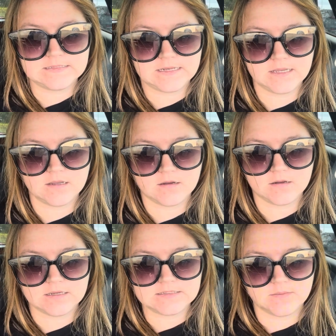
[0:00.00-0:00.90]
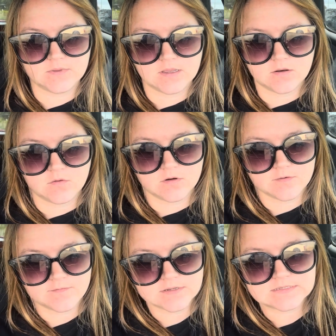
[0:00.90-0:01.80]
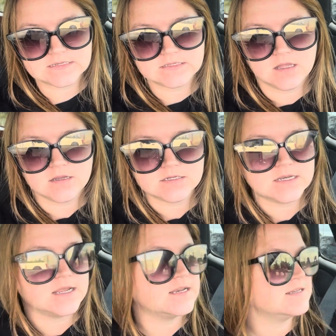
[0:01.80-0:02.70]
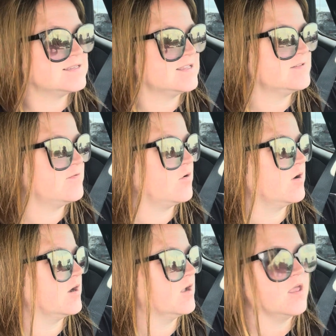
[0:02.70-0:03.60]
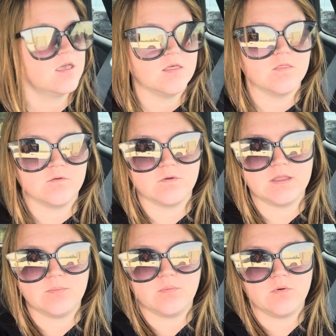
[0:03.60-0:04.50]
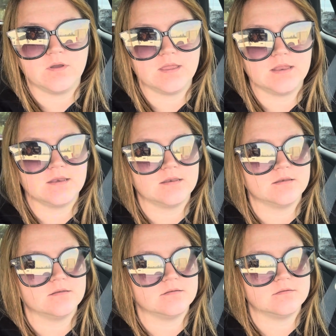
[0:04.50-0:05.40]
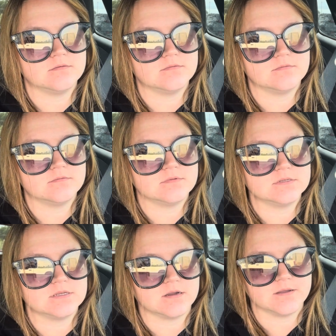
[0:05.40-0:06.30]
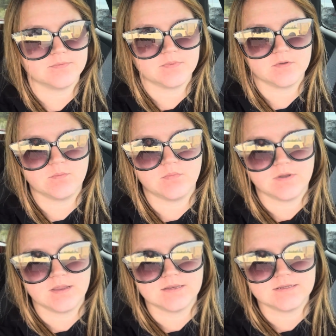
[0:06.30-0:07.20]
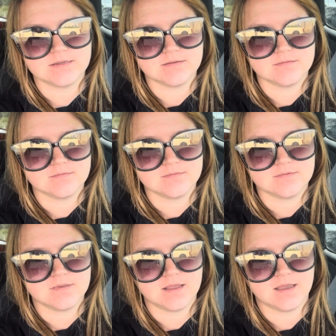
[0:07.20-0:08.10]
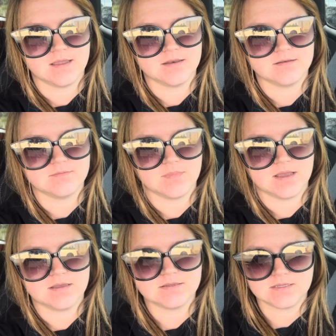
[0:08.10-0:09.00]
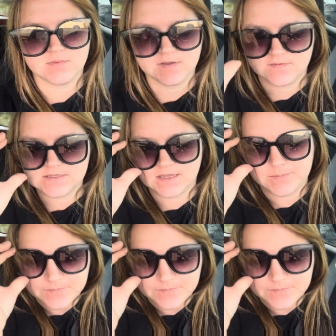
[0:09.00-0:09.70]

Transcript: here accepting an order for $6.90 for 3 point, sorry, 3.9 miles, I believe it said.